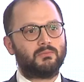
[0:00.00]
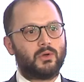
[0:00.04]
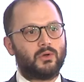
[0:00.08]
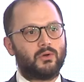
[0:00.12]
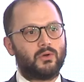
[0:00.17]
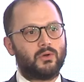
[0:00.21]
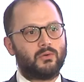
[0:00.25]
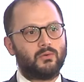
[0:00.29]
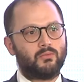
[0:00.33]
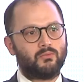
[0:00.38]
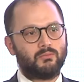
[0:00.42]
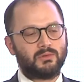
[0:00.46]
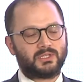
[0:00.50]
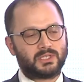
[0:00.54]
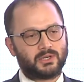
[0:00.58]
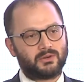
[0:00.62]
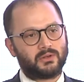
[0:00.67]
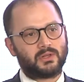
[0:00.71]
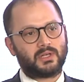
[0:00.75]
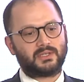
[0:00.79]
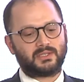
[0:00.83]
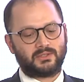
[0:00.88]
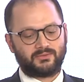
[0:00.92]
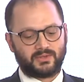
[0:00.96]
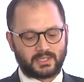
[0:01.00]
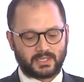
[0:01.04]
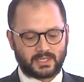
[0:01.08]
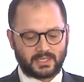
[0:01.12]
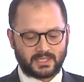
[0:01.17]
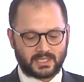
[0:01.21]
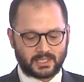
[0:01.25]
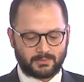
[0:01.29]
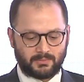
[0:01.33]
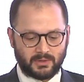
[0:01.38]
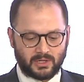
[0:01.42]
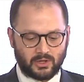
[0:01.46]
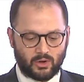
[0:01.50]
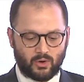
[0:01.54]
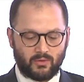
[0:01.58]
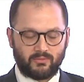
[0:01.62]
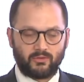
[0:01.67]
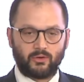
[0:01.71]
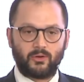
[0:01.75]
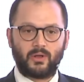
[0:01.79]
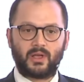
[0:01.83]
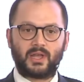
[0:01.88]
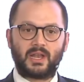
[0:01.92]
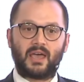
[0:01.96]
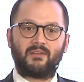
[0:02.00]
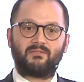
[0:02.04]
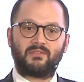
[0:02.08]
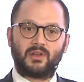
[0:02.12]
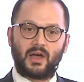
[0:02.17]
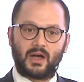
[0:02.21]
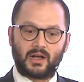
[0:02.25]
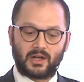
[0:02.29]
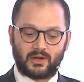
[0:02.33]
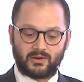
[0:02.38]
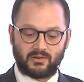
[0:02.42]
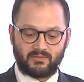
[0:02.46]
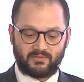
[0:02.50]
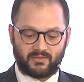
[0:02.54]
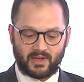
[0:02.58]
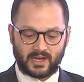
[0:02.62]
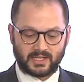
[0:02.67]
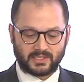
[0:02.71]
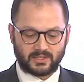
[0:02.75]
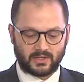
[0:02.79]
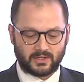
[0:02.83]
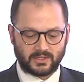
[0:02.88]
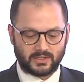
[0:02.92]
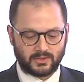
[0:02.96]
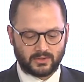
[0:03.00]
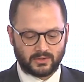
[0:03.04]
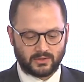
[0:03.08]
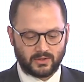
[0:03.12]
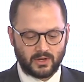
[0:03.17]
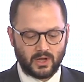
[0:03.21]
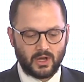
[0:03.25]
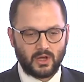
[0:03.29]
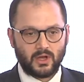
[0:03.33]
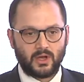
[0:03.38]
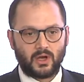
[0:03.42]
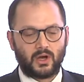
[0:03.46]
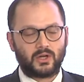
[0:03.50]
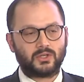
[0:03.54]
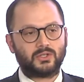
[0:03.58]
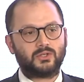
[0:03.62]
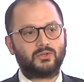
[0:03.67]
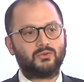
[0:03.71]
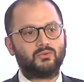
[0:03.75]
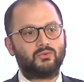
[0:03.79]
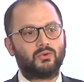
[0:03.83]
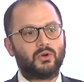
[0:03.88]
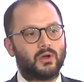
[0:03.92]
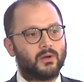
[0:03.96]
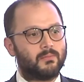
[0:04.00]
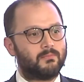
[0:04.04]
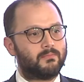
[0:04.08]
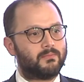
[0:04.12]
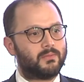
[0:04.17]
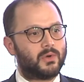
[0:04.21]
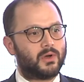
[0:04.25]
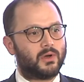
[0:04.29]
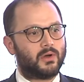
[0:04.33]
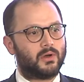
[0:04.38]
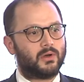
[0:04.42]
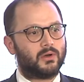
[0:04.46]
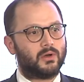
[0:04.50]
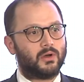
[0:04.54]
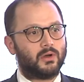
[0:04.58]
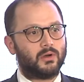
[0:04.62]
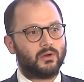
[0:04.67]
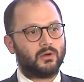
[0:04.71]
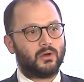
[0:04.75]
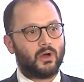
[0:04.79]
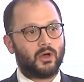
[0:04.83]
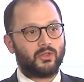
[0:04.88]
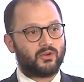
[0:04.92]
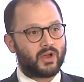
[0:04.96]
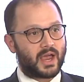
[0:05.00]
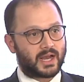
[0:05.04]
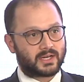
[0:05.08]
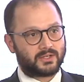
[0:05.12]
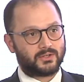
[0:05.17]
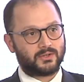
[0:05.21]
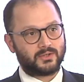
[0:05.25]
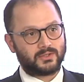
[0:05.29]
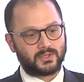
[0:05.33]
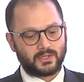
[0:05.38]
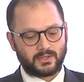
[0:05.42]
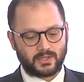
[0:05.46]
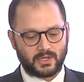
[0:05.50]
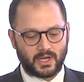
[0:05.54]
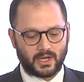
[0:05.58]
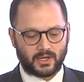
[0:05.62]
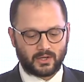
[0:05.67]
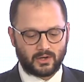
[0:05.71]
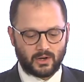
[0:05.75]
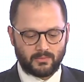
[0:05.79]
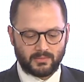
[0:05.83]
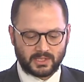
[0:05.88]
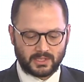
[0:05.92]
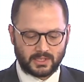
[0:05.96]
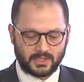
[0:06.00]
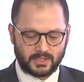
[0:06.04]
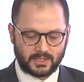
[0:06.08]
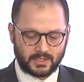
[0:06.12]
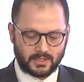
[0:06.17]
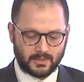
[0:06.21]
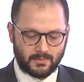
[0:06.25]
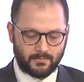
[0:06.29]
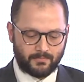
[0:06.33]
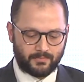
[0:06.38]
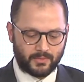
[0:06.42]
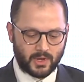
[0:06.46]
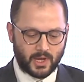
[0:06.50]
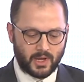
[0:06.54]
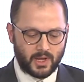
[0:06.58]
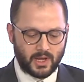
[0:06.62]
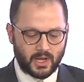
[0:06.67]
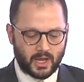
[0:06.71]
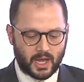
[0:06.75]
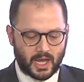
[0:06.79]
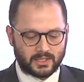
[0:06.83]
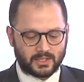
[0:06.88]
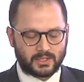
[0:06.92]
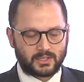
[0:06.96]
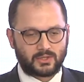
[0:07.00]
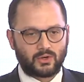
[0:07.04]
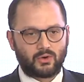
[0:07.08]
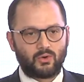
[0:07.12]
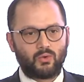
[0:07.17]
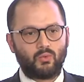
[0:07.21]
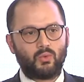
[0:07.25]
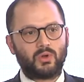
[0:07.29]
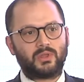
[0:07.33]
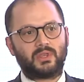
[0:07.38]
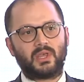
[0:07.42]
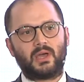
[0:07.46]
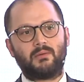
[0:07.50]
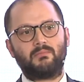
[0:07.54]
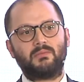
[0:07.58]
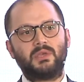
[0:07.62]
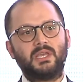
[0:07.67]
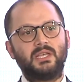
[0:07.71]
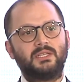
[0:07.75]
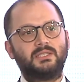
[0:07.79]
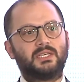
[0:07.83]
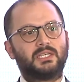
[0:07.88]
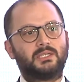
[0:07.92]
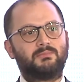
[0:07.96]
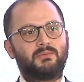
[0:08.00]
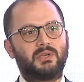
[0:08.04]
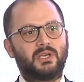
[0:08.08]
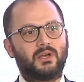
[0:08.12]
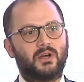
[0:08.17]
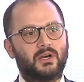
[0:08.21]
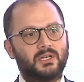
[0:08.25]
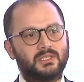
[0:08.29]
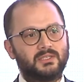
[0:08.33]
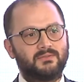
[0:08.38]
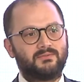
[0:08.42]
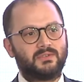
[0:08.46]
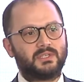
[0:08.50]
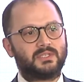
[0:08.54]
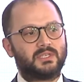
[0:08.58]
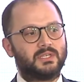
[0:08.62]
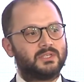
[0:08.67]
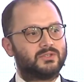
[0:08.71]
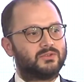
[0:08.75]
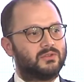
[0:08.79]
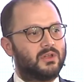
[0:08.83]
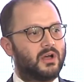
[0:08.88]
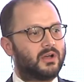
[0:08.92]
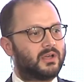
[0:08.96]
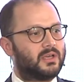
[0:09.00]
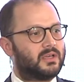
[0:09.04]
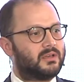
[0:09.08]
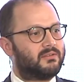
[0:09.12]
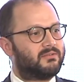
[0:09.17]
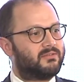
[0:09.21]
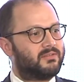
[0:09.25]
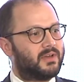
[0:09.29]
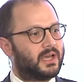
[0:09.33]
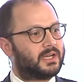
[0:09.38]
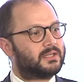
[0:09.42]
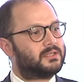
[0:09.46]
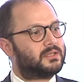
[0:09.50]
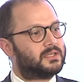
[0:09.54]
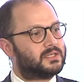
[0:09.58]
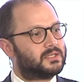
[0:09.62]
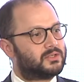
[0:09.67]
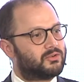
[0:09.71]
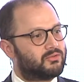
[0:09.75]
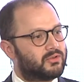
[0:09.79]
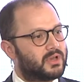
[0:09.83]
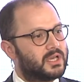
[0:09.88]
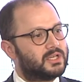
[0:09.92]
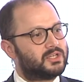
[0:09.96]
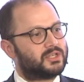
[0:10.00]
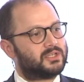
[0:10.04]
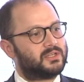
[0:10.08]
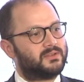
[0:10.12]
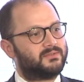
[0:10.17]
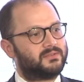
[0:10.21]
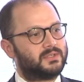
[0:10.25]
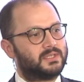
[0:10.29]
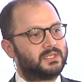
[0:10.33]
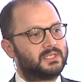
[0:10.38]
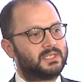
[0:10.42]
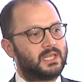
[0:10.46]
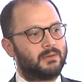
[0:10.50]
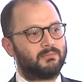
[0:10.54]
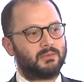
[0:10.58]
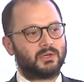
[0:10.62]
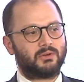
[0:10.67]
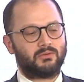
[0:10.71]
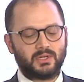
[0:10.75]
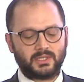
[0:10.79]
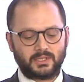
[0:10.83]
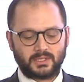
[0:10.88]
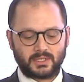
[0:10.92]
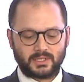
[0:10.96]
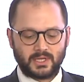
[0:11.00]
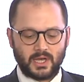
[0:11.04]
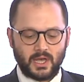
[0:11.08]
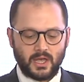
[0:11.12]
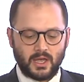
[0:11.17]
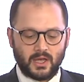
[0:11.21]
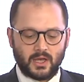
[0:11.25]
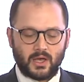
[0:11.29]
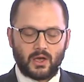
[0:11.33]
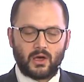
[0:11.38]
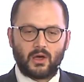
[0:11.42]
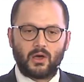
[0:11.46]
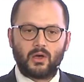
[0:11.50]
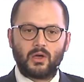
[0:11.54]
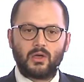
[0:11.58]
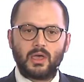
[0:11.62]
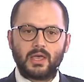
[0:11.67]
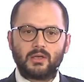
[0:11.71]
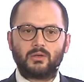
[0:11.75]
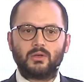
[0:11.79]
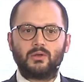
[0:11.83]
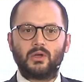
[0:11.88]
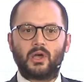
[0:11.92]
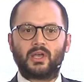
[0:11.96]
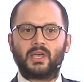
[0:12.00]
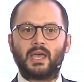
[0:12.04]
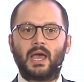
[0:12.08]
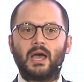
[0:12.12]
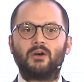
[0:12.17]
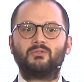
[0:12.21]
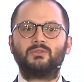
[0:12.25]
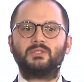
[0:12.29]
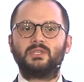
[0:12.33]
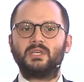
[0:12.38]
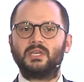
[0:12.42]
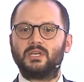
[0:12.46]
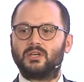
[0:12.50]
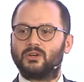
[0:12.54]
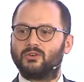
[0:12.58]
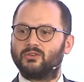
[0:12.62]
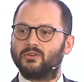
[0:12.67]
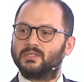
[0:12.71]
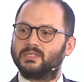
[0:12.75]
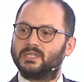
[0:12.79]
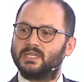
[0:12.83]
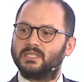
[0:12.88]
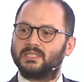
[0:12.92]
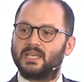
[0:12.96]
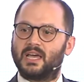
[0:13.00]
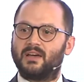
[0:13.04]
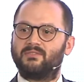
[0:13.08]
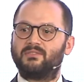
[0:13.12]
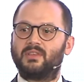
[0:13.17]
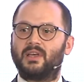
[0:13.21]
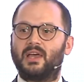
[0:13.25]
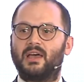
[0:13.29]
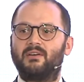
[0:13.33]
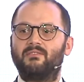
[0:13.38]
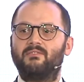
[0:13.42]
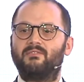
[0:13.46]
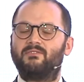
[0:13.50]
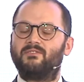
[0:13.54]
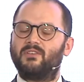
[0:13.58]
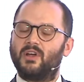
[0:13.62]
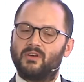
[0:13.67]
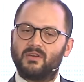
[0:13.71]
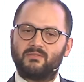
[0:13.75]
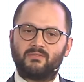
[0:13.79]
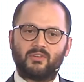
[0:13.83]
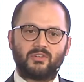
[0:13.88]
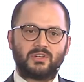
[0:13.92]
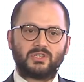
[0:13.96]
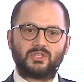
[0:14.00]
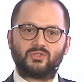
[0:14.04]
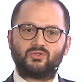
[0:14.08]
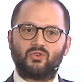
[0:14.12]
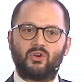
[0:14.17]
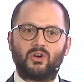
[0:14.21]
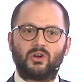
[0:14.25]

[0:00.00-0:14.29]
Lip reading: materializing risks can spill over and have knock-on effects onto other actors in the economic system. And so what that means is, because of this interlocking effect, this creation of systemic risks, accounting currencies have to have very, very strong